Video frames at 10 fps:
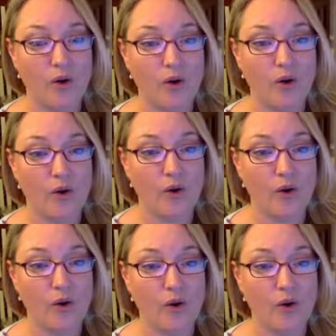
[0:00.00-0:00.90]

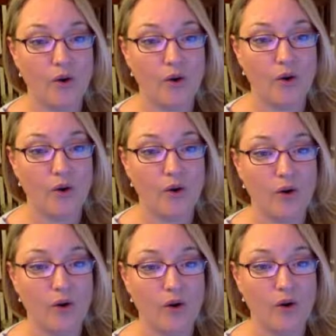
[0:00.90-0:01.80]

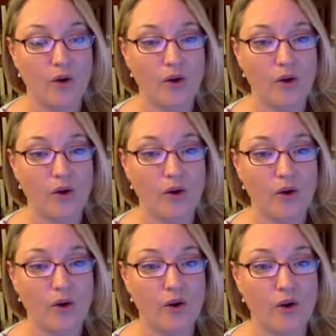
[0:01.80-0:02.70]

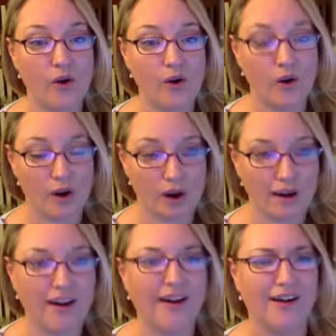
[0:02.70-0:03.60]

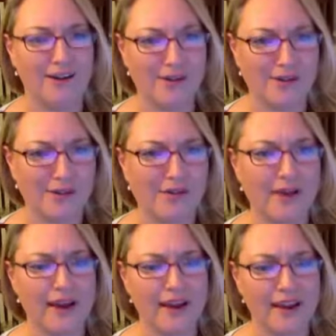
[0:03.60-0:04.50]

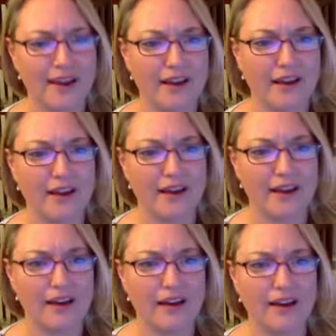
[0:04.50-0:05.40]

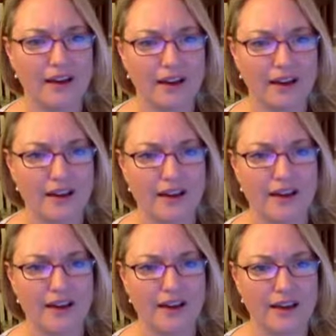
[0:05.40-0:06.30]

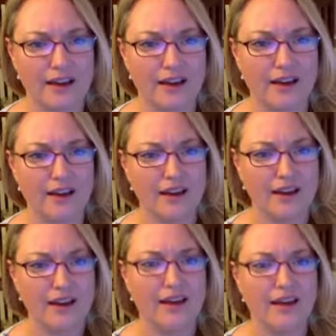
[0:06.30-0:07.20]

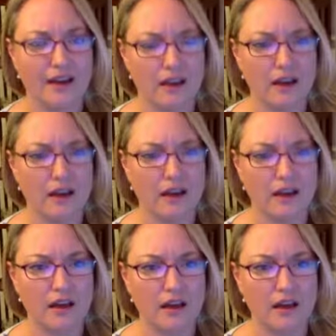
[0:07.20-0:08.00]
No words are spoken by the person on screen.